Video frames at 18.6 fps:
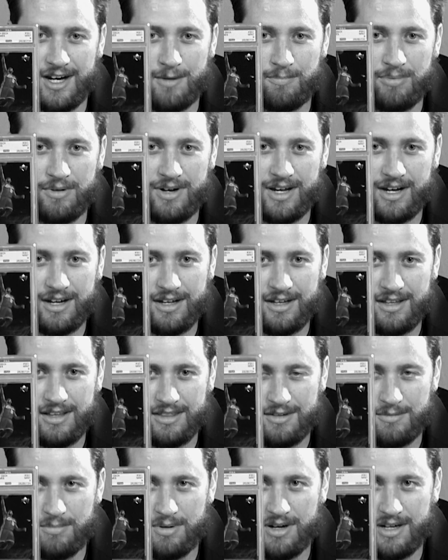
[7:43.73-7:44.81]
Upper Deck
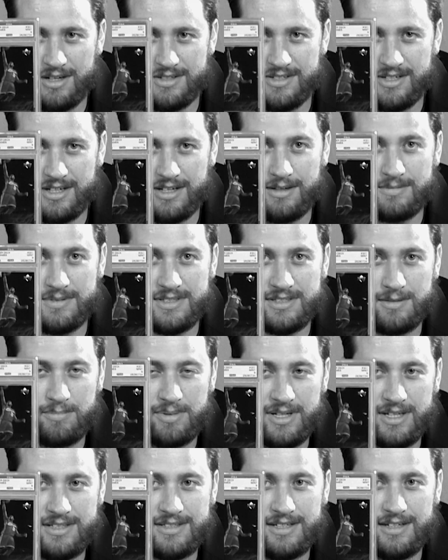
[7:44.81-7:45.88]
LeBron James is
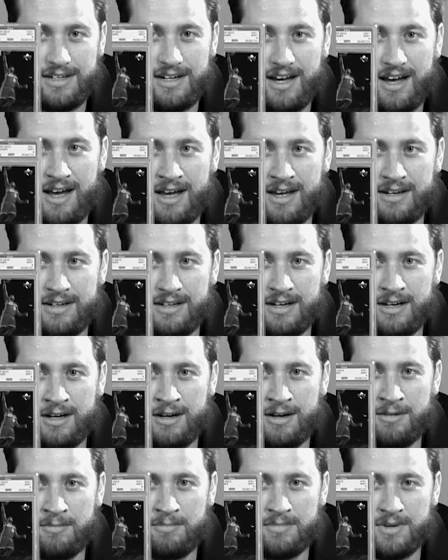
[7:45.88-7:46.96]
a PSA
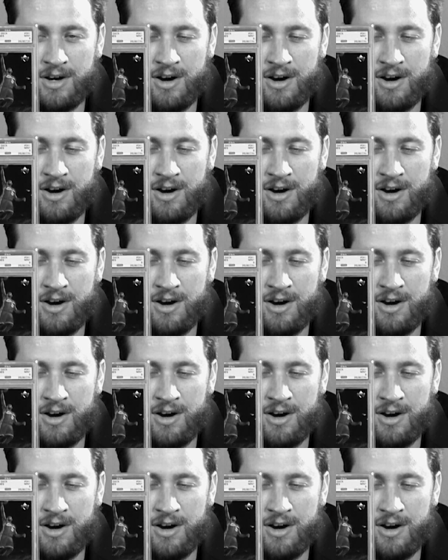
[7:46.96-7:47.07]
9.